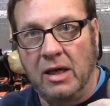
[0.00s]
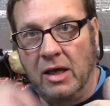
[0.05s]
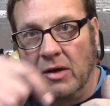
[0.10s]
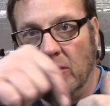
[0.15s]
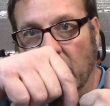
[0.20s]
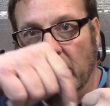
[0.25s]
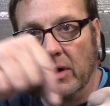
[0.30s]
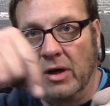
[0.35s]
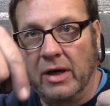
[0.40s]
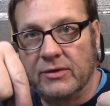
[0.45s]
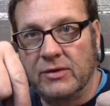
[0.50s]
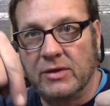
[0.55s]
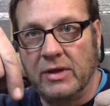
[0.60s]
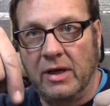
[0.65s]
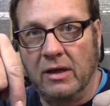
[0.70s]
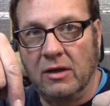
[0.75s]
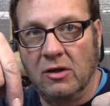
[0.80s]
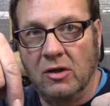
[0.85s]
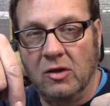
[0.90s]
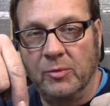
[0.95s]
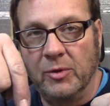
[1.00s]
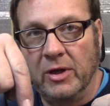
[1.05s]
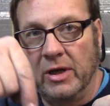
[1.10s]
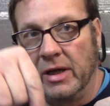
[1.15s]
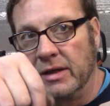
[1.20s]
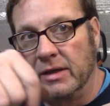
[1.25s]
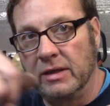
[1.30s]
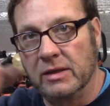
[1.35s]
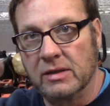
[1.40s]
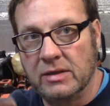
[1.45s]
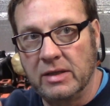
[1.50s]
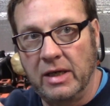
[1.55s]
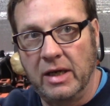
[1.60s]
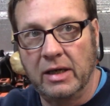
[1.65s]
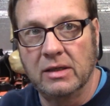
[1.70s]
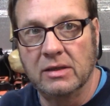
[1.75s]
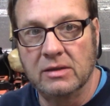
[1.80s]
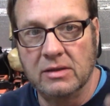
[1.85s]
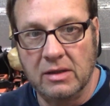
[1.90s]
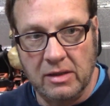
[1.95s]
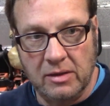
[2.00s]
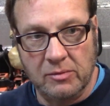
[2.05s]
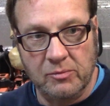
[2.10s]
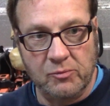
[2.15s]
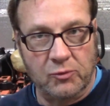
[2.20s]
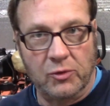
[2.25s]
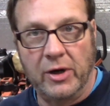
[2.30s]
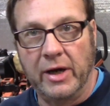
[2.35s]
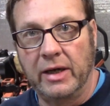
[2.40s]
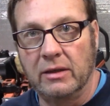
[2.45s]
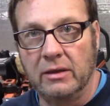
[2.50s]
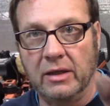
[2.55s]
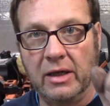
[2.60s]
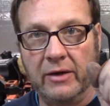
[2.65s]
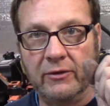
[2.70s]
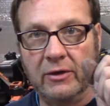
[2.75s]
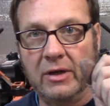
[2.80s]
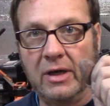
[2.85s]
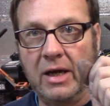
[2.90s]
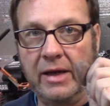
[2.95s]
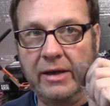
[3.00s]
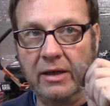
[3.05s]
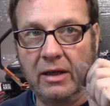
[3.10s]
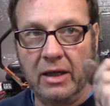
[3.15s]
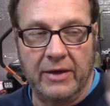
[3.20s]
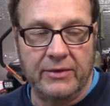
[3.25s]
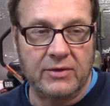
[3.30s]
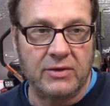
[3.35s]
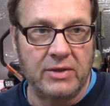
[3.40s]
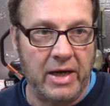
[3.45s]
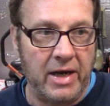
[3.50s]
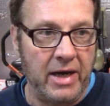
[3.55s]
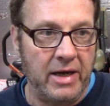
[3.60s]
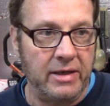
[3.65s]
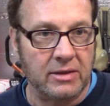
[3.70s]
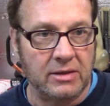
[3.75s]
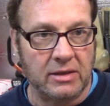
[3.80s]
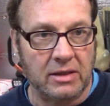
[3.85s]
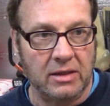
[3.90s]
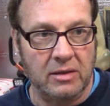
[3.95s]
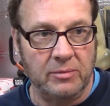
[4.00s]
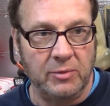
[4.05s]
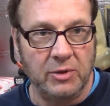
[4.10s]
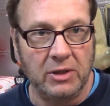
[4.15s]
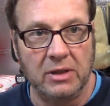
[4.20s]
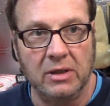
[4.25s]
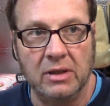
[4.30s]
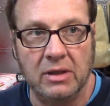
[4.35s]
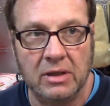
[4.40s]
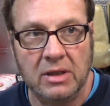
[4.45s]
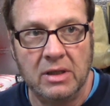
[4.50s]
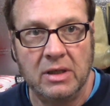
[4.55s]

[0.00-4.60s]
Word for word: and one offset a little bit on the inside because the brake lever on the left side is going to be